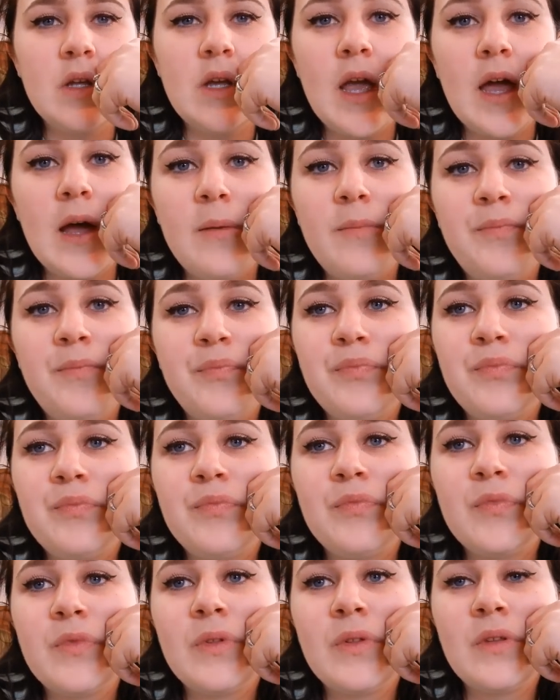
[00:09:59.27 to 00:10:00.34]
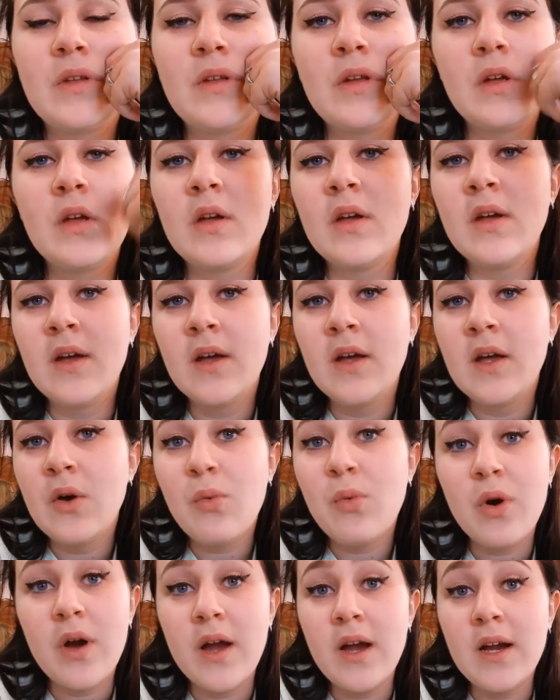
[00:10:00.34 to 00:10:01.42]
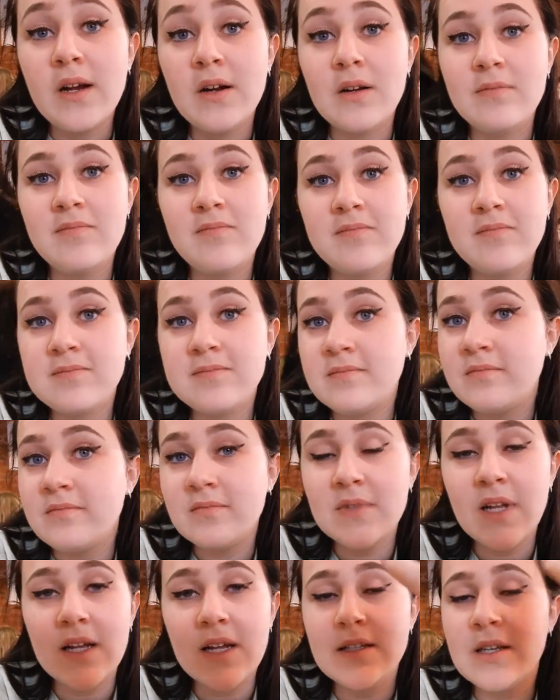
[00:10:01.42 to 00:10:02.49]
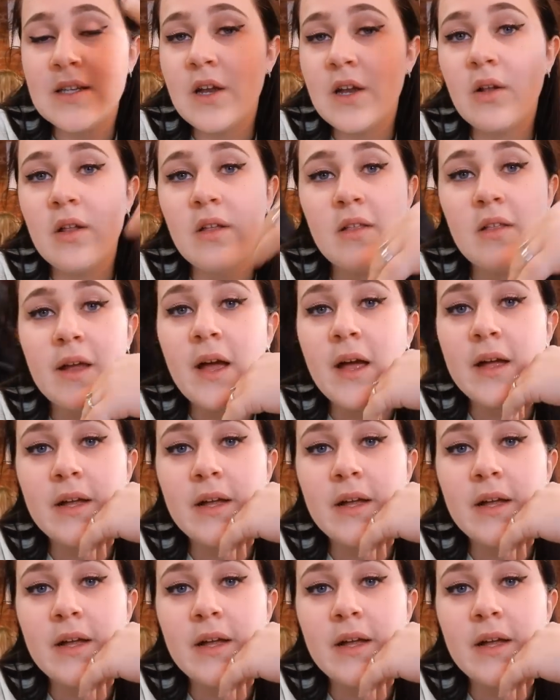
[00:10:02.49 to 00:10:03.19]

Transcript: yeah, we're here. That's the only thing